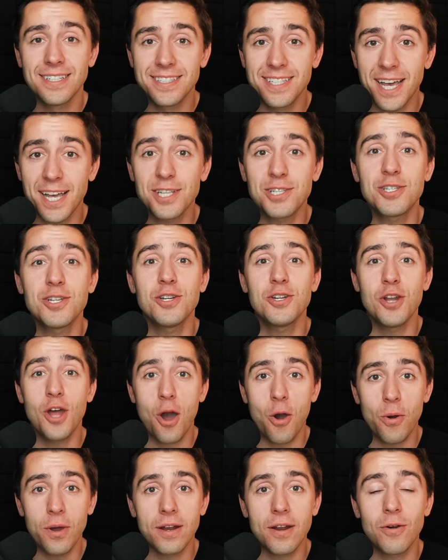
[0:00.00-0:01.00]
Dustin
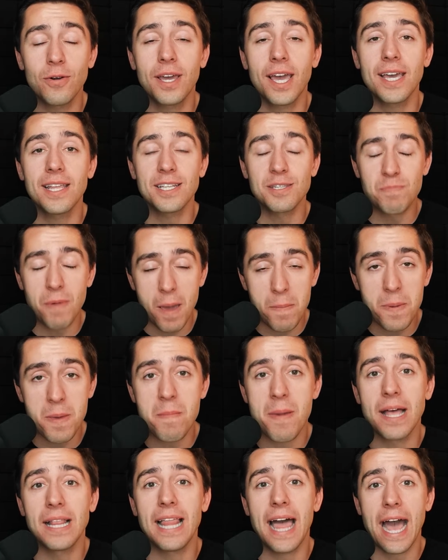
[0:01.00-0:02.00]
knowing, okay, this might be
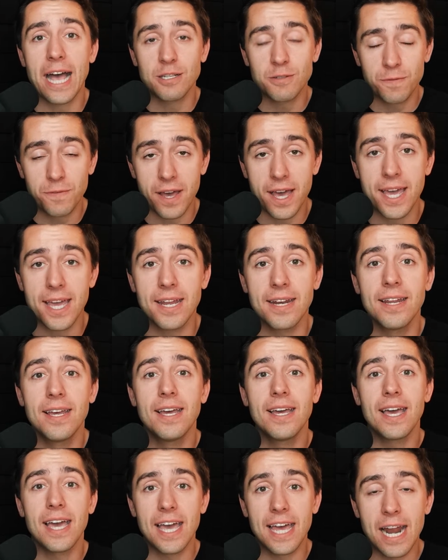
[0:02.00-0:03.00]
my last fight
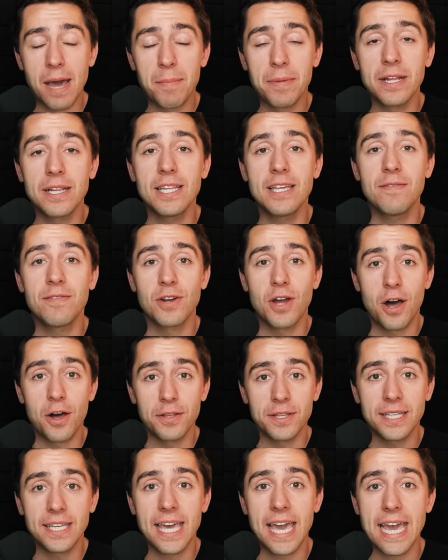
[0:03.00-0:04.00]
and I'm going to leave it all
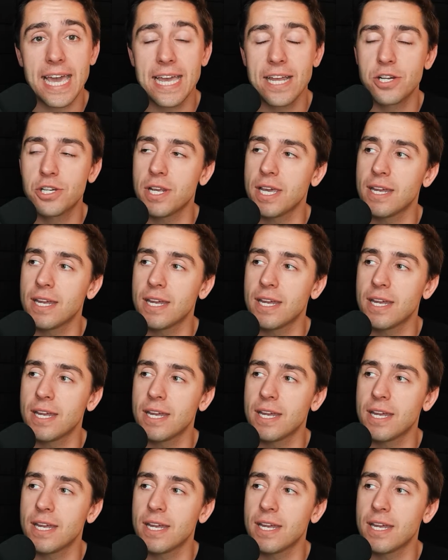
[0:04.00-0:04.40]
in the cage,